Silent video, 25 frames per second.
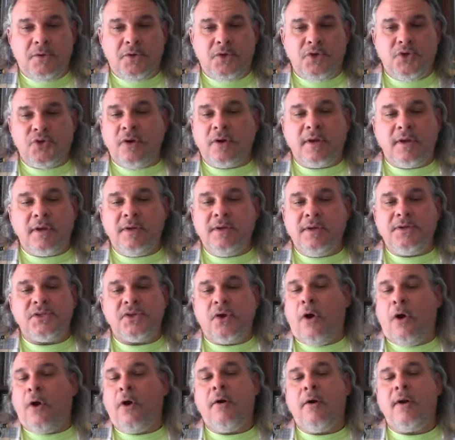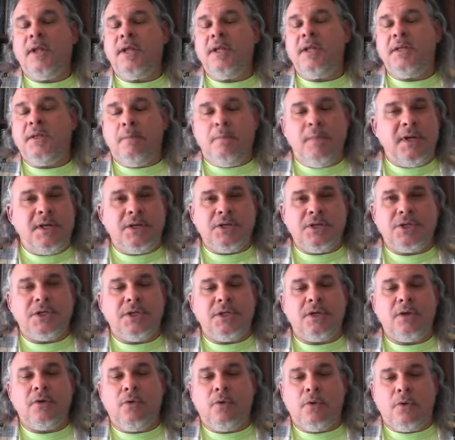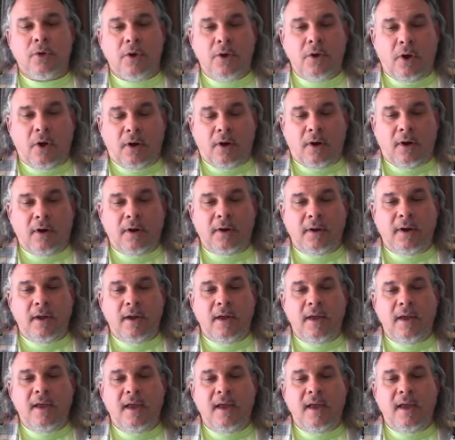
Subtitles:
drunkenness already diminishing or gone.